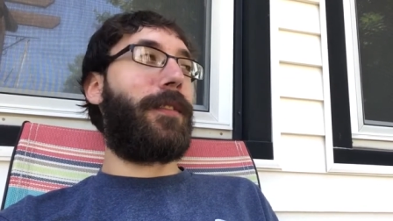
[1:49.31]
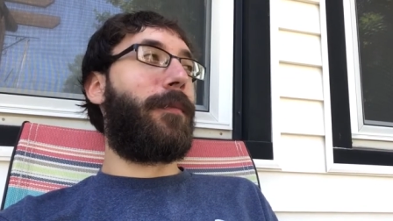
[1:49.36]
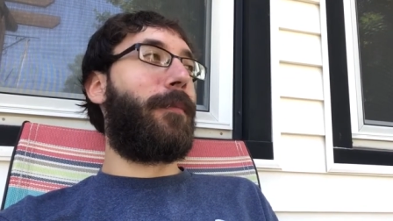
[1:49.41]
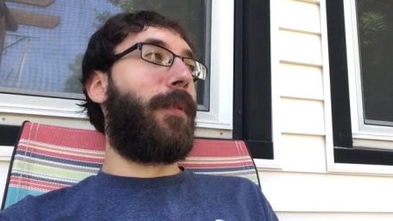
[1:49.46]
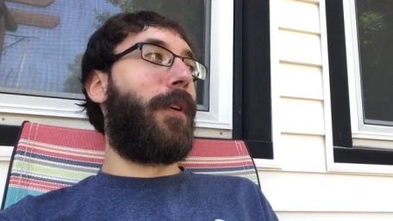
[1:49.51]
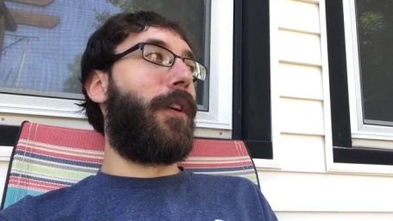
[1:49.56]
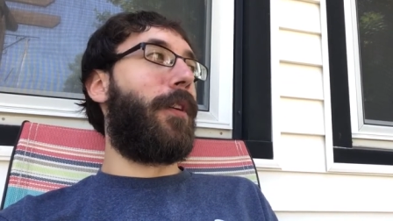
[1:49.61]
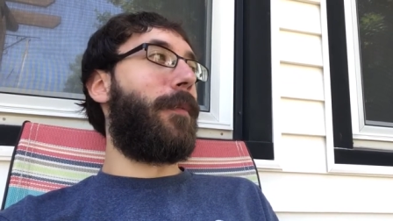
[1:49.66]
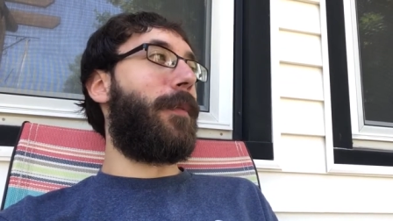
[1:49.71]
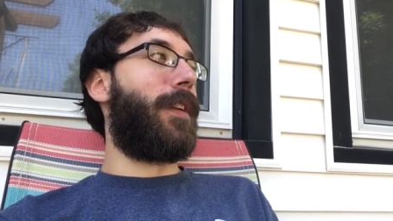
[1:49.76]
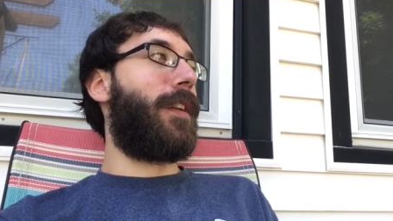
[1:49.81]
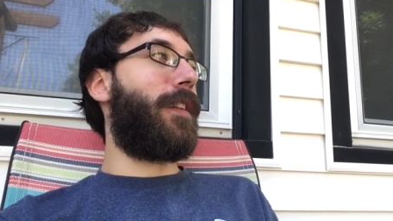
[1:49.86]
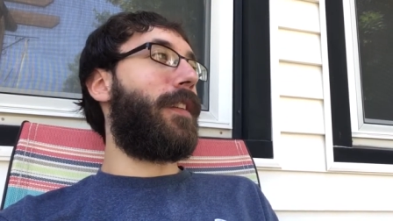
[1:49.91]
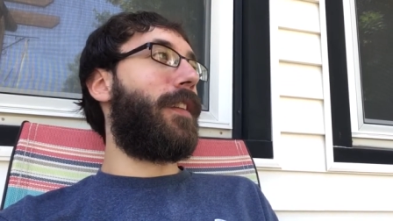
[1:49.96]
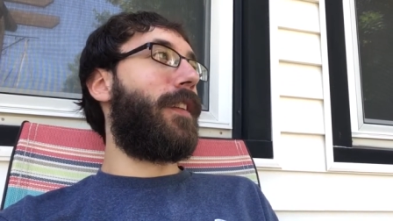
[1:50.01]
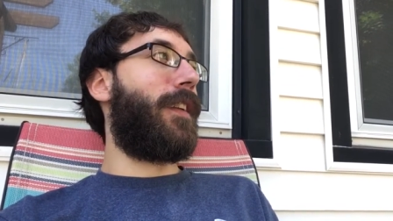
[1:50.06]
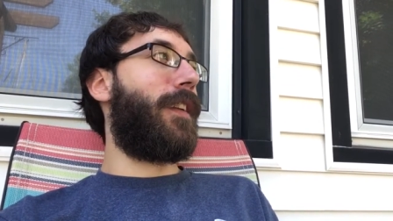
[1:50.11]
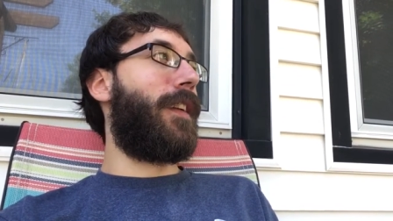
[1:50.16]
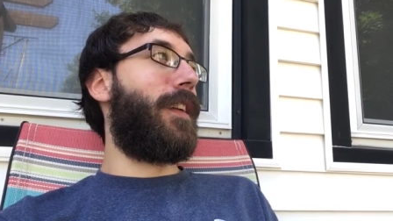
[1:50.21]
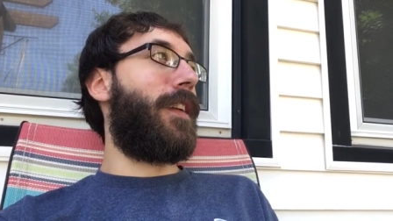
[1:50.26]

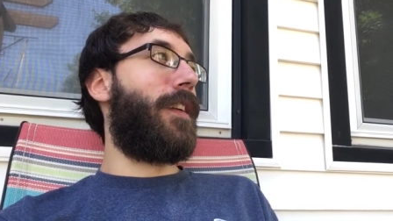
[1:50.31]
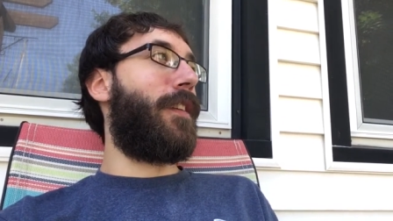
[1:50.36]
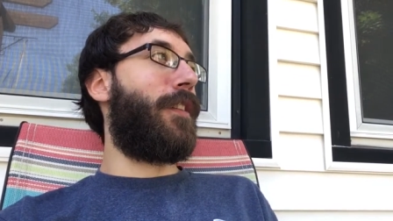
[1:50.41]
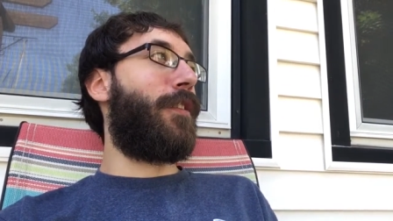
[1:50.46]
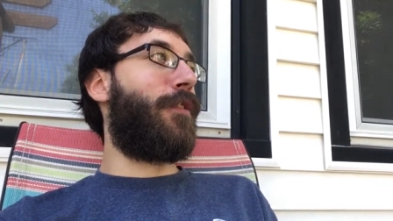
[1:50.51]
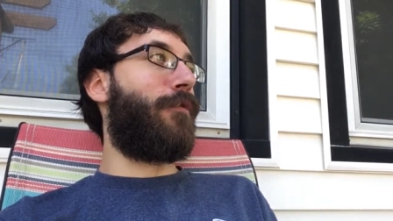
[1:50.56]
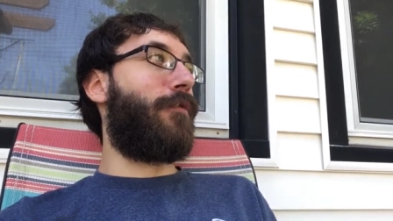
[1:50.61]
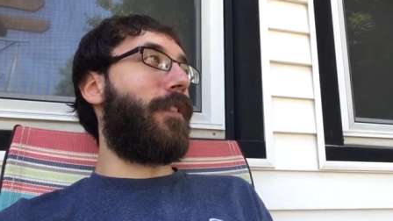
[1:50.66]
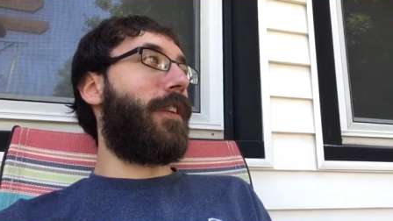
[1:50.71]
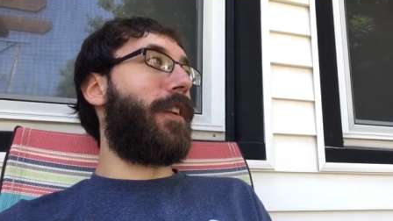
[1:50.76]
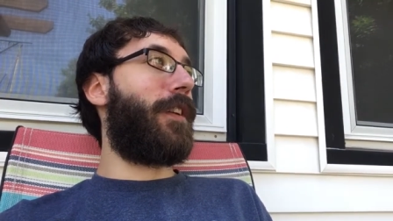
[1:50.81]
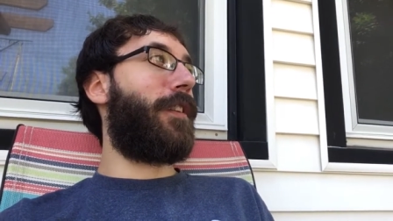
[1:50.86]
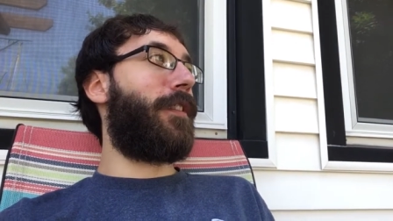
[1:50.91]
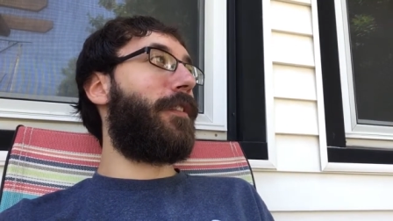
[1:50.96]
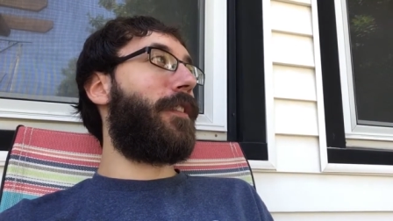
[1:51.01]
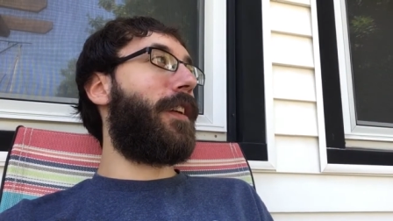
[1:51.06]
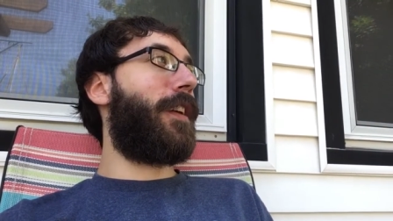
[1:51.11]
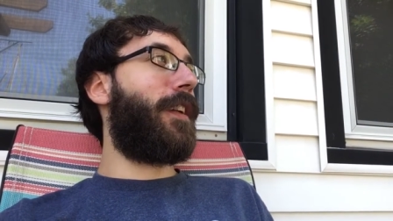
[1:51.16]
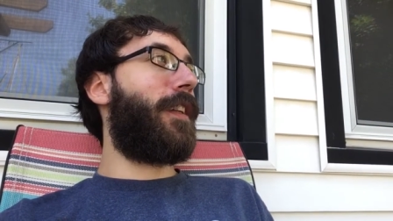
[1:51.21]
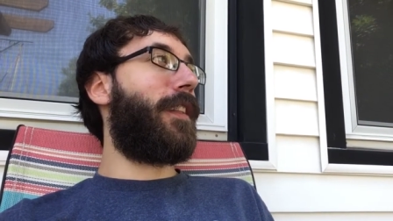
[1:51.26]
permanently quitting
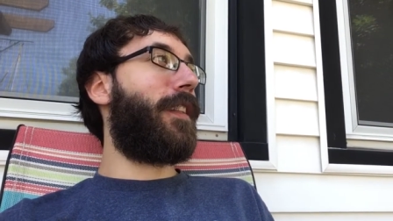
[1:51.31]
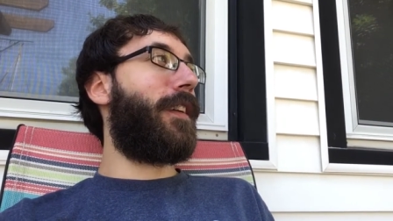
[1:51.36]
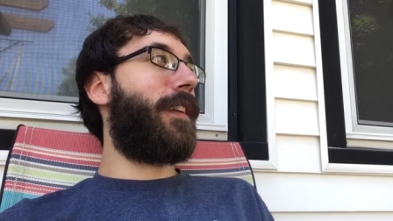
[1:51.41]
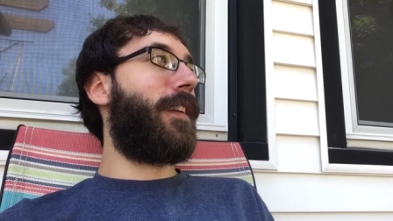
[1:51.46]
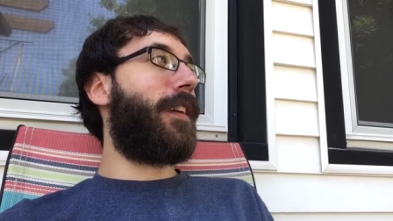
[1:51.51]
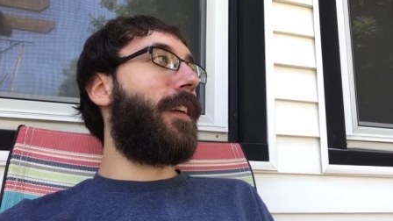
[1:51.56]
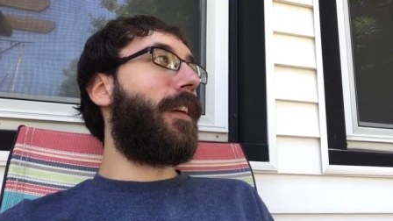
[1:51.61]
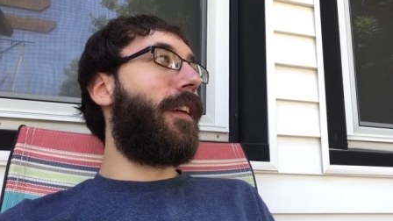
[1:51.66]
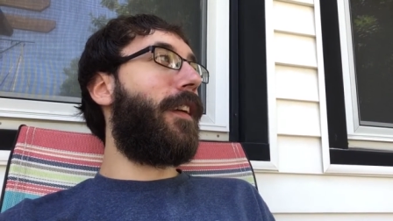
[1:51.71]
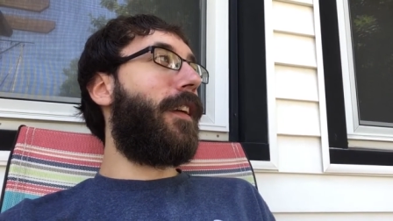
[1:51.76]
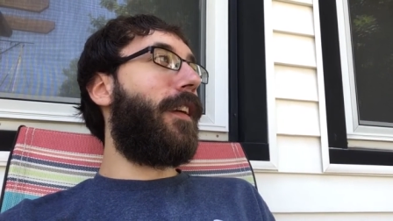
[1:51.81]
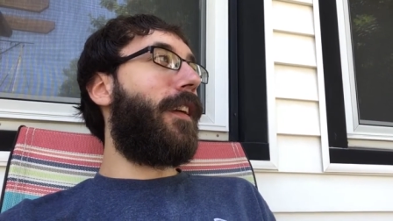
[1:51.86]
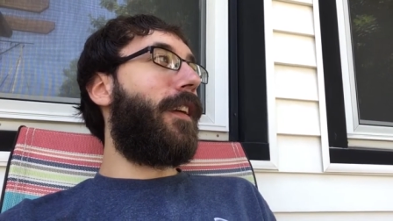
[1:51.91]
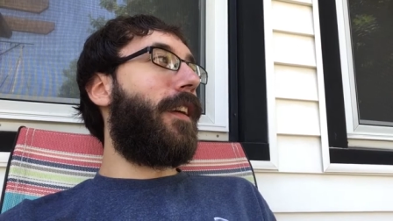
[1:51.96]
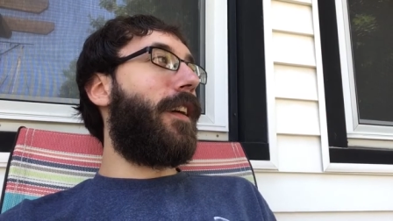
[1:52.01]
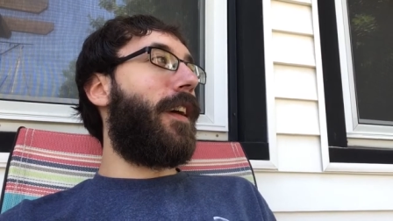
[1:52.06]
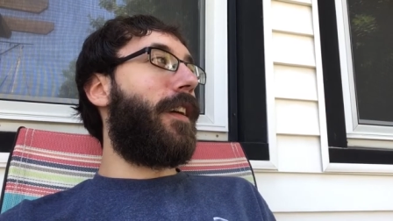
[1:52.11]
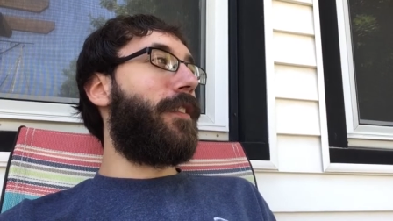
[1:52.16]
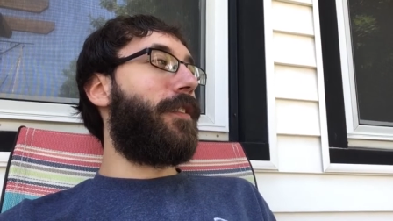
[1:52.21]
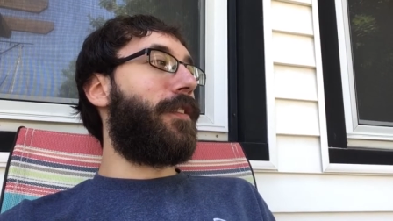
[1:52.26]
or anything.
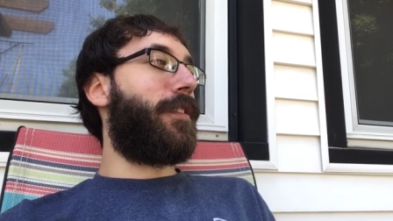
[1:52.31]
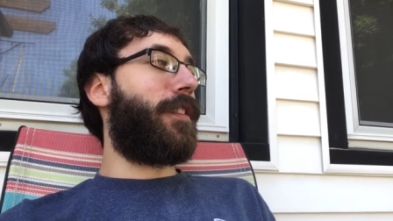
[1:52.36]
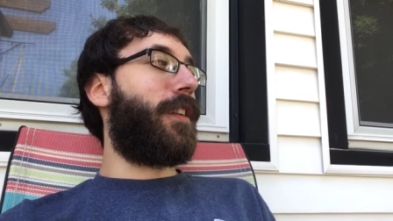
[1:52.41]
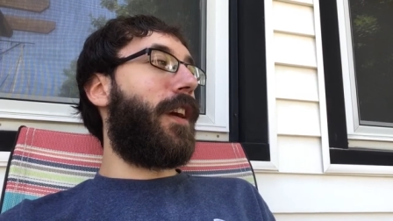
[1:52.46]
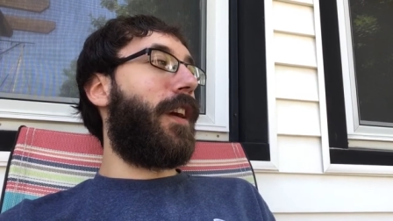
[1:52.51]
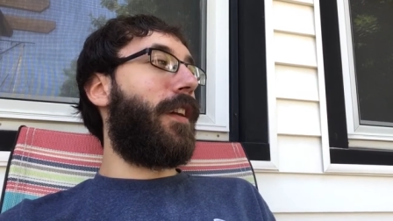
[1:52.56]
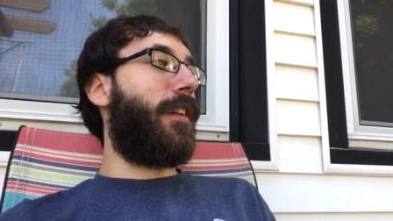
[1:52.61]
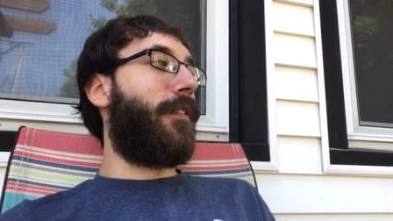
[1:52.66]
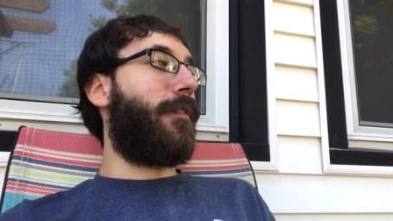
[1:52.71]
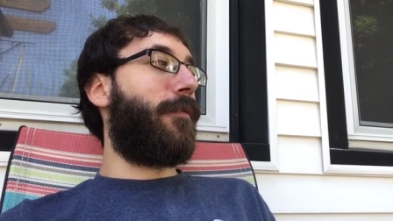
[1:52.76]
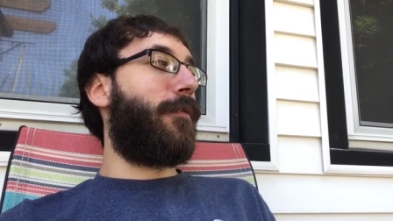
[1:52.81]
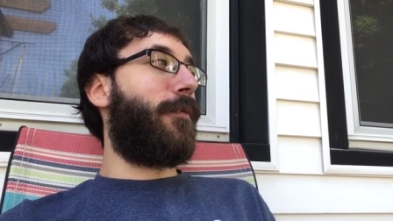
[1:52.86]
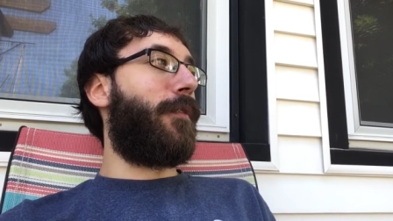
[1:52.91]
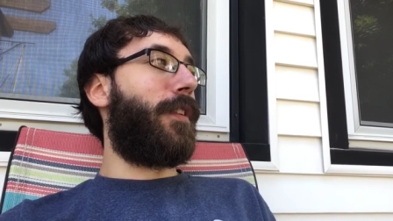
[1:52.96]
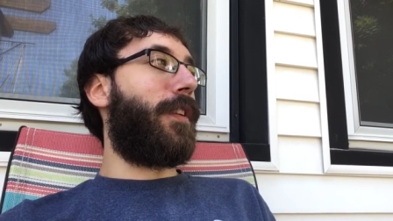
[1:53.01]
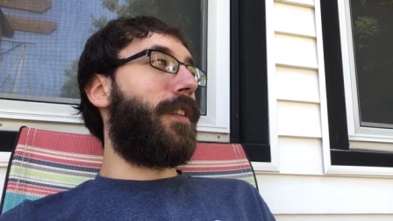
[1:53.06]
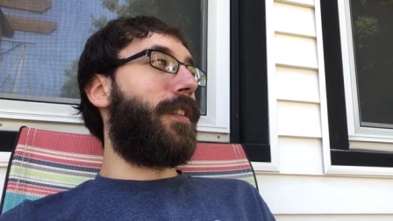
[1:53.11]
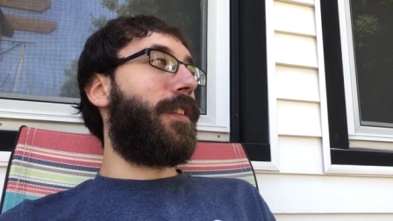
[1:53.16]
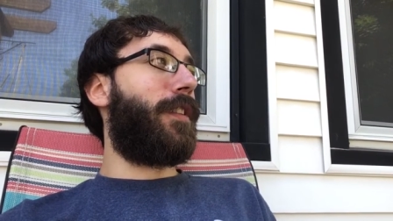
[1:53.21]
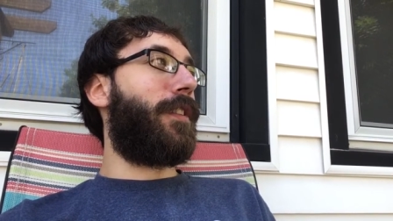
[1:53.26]
I just kind of
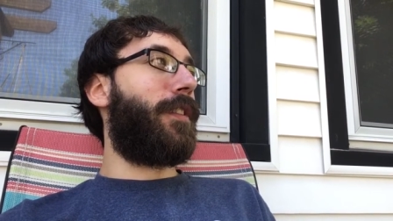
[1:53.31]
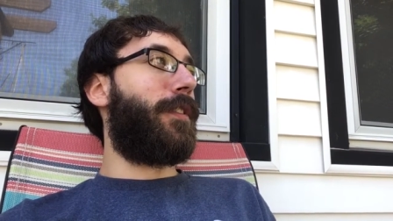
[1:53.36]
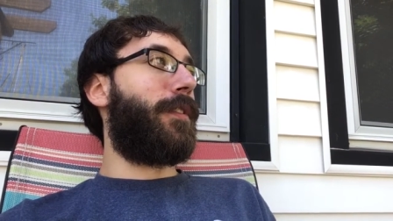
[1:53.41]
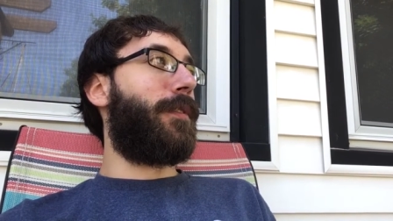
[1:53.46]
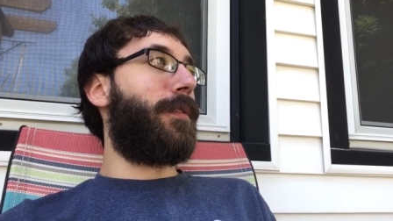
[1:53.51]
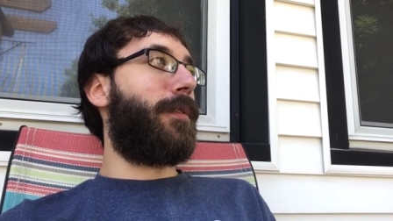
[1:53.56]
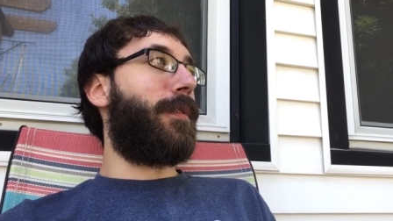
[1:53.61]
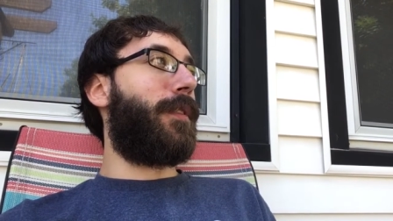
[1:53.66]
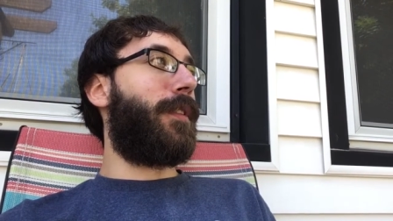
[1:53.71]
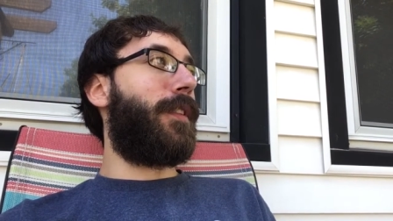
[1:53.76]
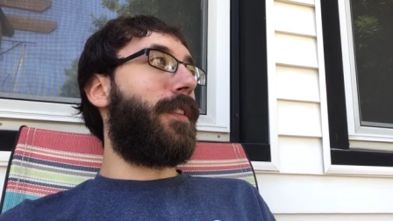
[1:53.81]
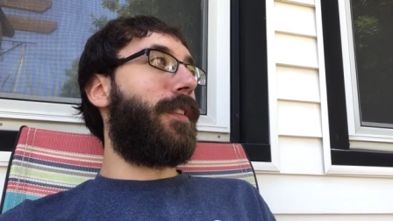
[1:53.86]
want to.